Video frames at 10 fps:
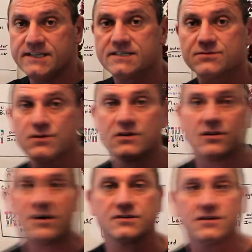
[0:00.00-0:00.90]
This is where
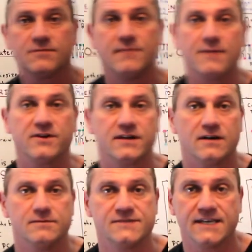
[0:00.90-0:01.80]
long-term memory
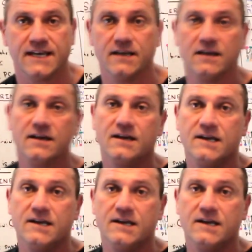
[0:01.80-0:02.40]
comes in.